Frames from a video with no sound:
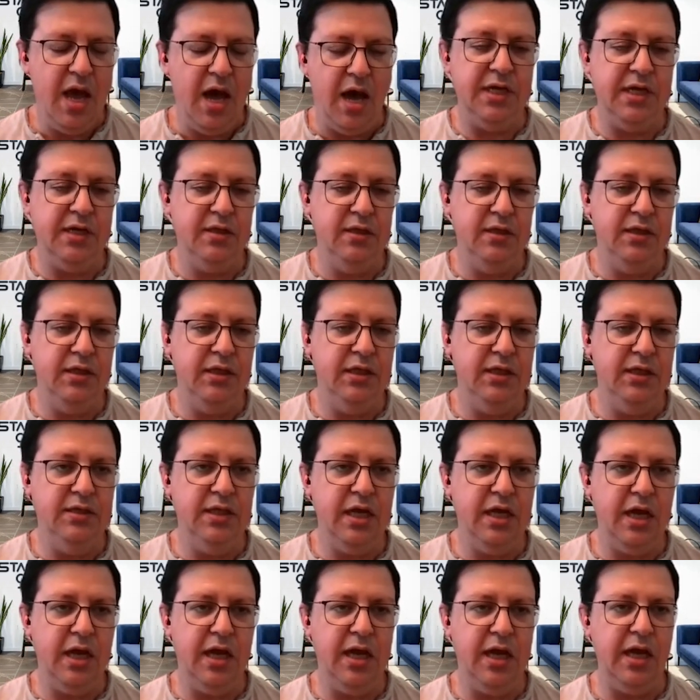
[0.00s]
Secondly,
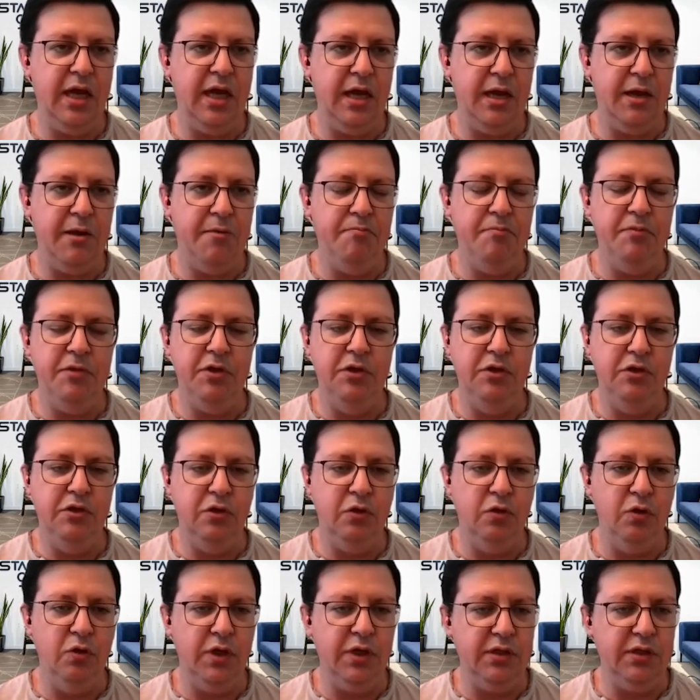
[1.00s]
um, you
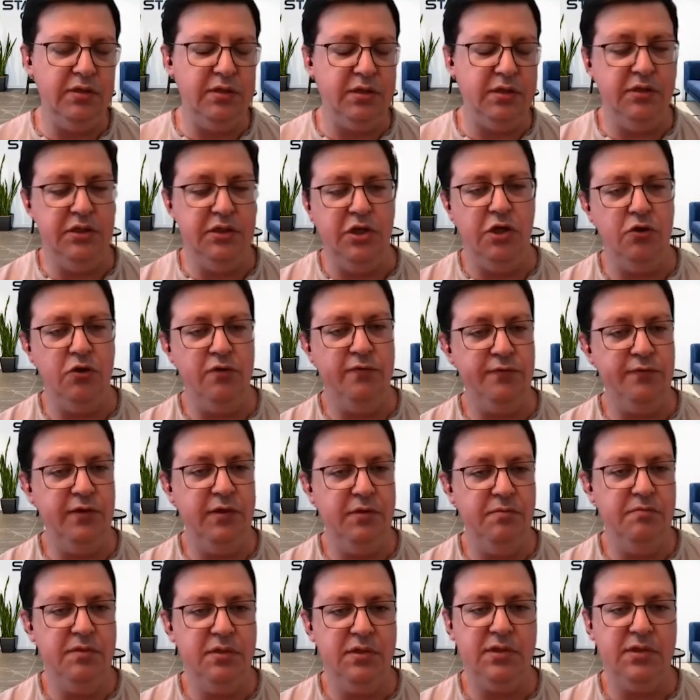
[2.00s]
need to look at
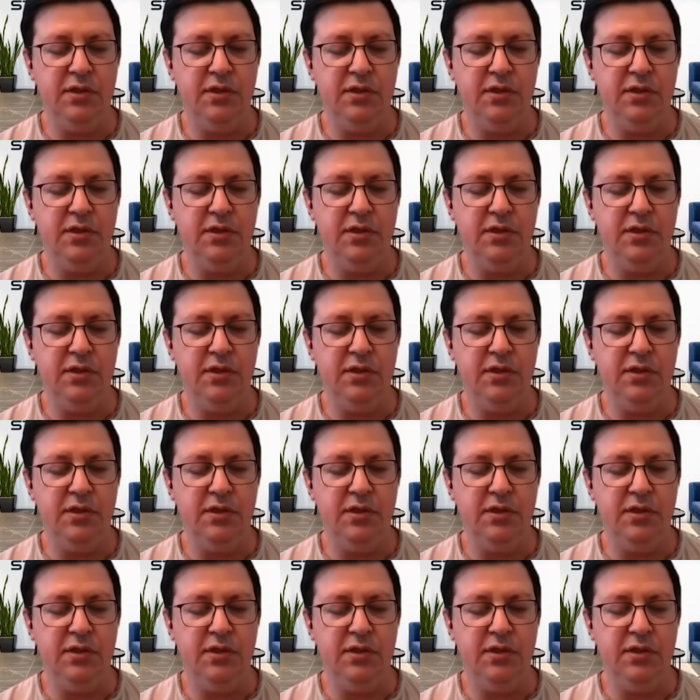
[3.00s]
geography.